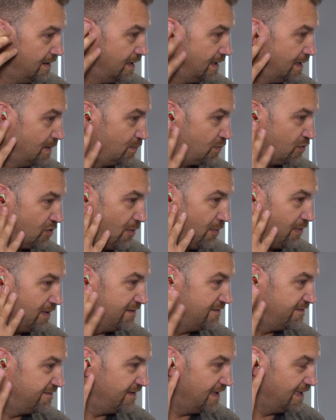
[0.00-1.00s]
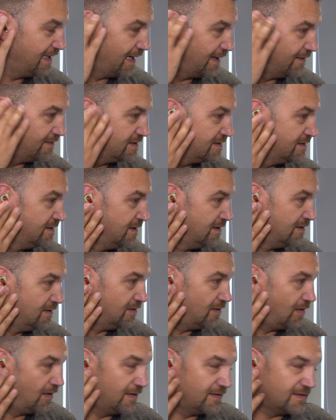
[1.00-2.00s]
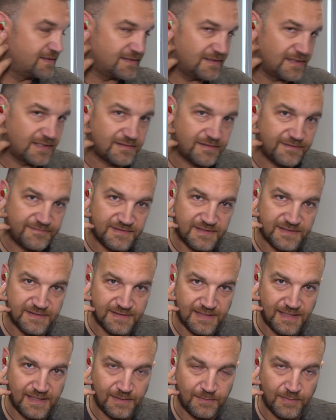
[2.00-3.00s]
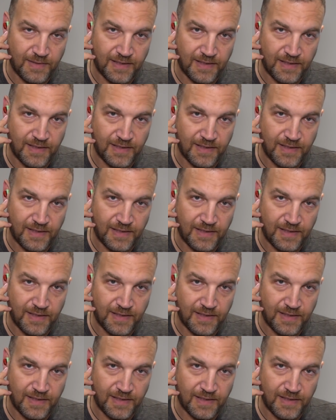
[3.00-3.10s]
and then properly filling out all of the sort of crevices in